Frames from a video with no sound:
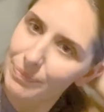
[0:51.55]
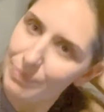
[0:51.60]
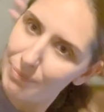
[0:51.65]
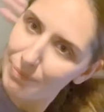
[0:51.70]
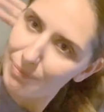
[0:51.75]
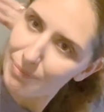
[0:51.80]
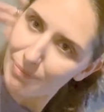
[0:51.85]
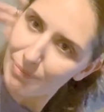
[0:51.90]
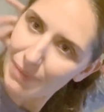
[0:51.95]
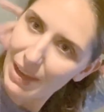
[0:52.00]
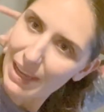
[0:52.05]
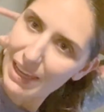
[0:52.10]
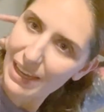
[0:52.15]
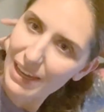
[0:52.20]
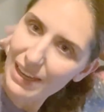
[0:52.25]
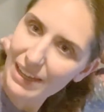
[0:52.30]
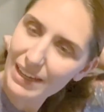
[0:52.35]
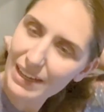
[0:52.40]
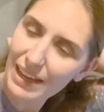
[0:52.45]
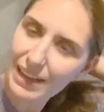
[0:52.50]
make
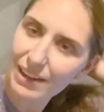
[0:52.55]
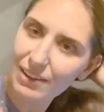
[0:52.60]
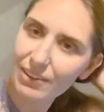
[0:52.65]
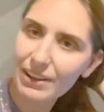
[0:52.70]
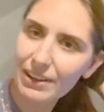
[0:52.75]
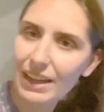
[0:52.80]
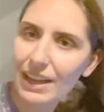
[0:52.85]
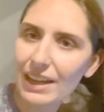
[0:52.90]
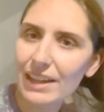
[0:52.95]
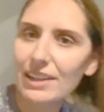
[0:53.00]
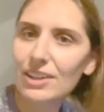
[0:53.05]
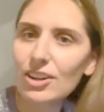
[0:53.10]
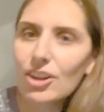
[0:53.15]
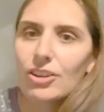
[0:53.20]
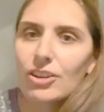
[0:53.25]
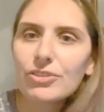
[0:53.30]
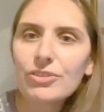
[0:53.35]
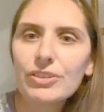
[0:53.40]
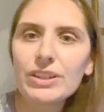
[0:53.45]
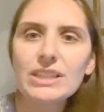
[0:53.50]
an area in our
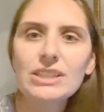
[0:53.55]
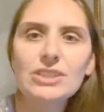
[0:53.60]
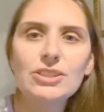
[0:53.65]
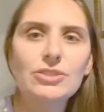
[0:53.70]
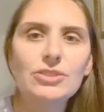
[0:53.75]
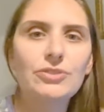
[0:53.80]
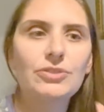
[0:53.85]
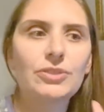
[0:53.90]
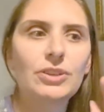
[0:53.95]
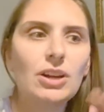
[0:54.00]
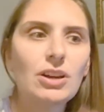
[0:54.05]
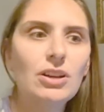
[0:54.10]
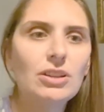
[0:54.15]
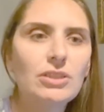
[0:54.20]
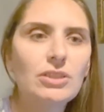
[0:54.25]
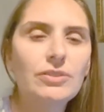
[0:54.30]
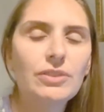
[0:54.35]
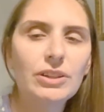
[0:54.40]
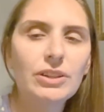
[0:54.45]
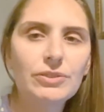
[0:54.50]
freezer for all
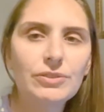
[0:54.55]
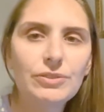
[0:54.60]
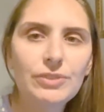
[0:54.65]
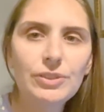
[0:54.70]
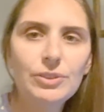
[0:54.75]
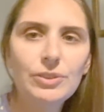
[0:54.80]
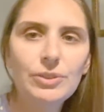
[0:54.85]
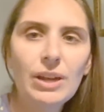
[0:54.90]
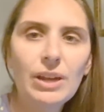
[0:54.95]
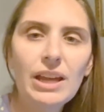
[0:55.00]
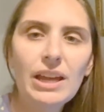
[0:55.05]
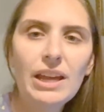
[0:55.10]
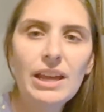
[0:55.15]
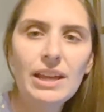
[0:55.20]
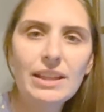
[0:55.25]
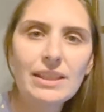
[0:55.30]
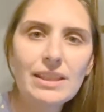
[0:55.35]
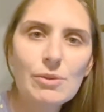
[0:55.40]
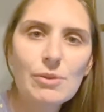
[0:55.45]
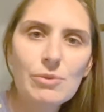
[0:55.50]
of our food
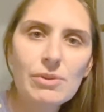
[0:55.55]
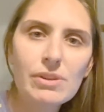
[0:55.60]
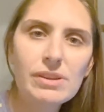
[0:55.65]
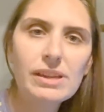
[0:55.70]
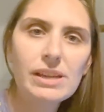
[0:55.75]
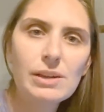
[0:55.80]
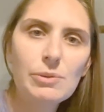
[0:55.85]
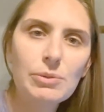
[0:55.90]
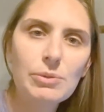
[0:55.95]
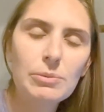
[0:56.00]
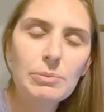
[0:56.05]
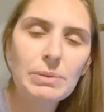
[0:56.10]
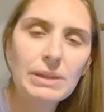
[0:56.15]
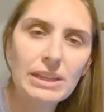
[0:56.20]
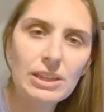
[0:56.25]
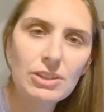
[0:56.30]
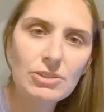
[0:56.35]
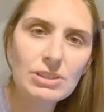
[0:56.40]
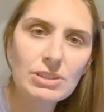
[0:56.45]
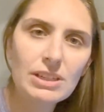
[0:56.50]
that we will be
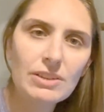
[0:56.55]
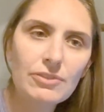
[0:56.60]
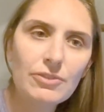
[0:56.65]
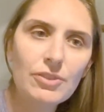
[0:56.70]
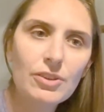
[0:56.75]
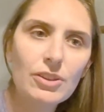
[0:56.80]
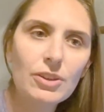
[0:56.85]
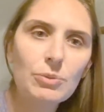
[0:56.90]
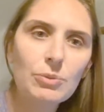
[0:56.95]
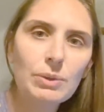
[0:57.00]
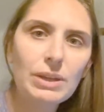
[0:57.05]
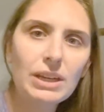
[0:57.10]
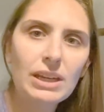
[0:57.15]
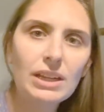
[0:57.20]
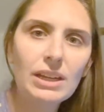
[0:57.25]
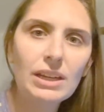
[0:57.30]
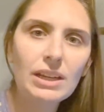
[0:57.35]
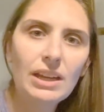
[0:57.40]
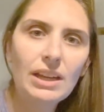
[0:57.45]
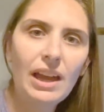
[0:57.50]
using for the
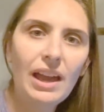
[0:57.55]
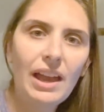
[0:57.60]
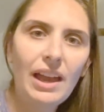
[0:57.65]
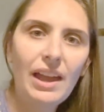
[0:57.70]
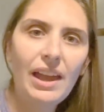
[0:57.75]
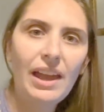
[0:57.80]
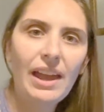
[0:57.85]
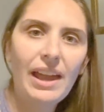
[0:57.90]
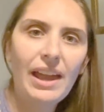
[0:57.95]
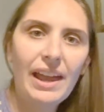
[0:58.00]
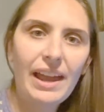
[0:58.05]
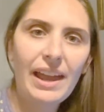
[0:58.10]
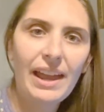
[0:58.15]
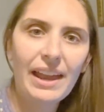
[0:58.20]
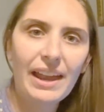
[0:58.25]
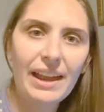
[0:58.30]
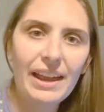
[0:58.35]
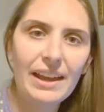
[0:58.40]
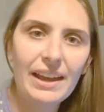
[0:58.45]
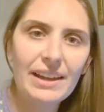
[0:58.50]
week
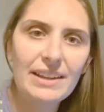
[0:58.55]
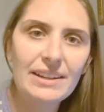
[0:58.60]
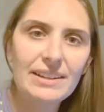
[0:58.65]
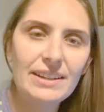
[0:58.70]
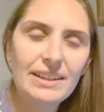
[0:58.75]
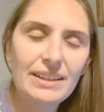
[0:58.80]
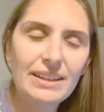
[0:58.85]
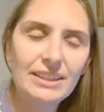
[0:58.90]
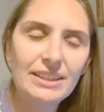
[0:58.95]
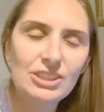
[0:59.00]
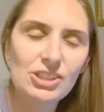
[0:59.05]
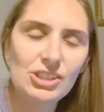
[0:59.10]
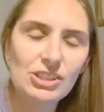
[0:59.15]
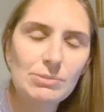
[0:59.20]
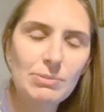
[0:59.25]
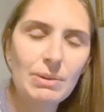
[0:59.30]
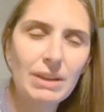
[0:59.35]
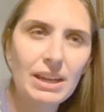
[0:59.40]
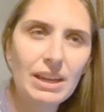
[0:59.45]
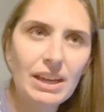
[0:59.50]
and just
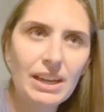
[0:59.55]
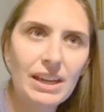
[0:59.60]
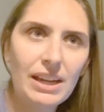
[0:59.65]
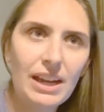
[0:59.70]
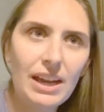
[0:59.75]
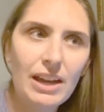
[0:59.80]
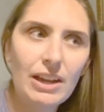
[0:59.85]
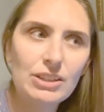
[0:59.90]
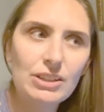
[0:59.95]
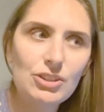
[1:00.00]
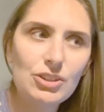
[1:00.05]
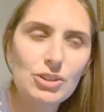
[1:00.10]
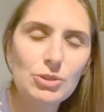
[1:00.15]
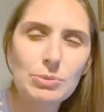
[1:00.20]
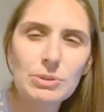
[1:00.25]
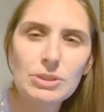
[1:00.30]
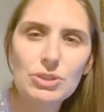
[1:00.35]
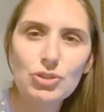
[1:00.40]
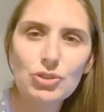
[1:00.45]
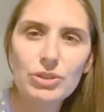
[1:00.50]
make it
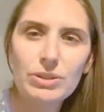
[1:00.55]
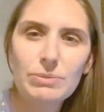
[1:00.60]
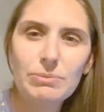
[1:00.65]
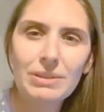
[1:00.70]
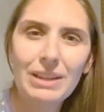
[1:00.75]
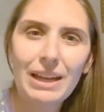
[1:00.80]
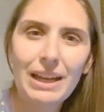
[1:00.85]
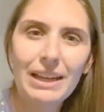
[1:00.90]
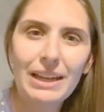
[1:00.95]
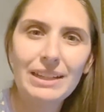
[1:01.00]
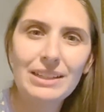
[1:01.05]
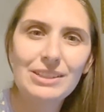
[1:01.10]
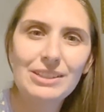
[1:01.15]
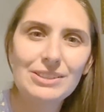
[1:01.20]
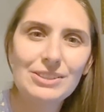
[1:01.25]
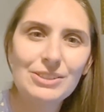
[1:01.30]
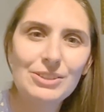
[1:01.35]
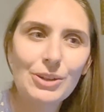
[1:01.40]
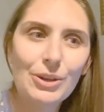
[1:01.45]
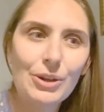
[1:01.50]
super streamlined
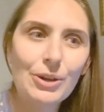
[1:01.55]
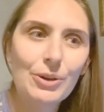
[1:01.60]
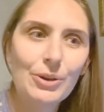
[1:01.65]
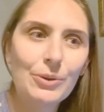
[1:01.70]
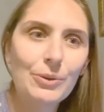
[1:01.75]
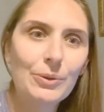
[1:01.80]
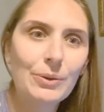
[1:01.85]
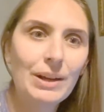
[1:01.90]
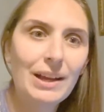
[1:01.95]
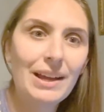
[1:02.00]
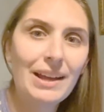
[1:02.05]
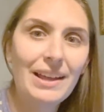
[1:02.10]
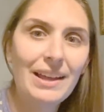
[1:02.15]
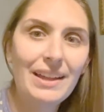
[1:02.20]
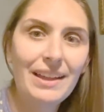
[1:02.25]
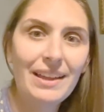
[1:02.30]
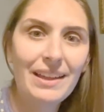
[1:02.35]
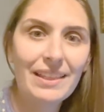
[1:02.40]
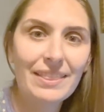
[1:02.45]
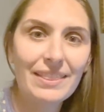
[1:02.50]
so
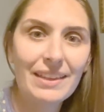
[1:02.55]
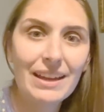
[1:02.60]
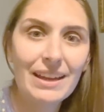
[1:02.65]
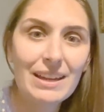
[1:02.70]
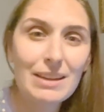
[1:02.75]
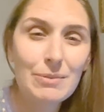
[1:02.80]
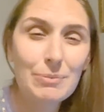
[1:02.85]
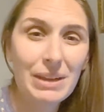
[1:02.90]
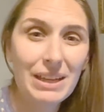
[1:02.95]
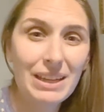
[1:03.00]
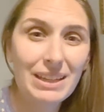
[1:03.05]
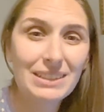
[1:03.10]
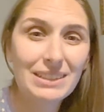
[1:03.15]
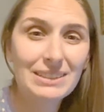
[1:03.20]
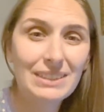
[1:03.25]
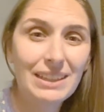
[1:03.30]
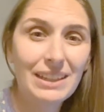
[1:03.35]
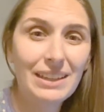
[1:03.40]
that it makes